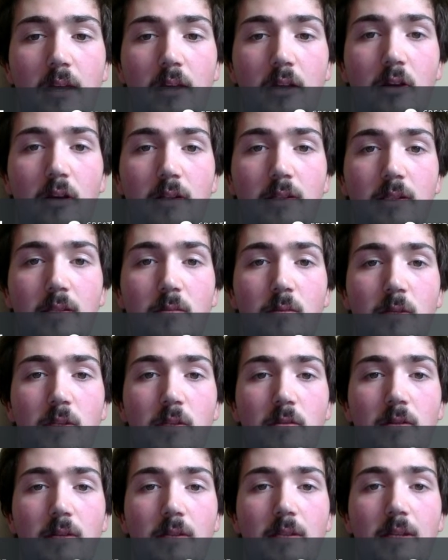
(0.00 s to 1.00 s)
causes what's
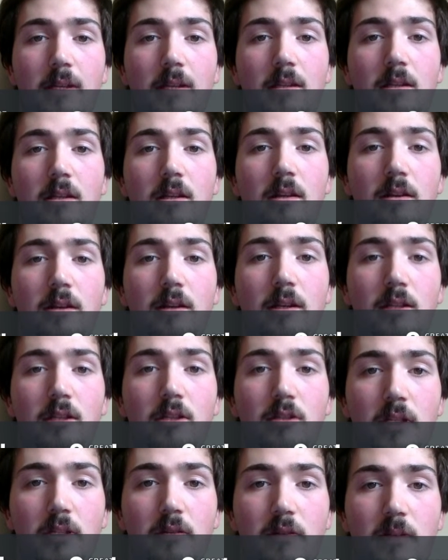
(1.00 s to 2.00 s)
known as the integrated
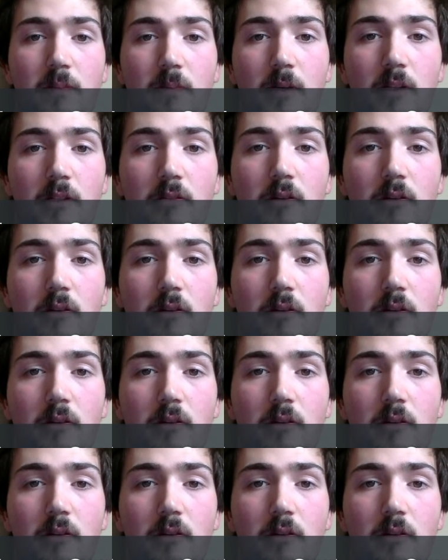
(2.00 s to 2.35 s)
stress response,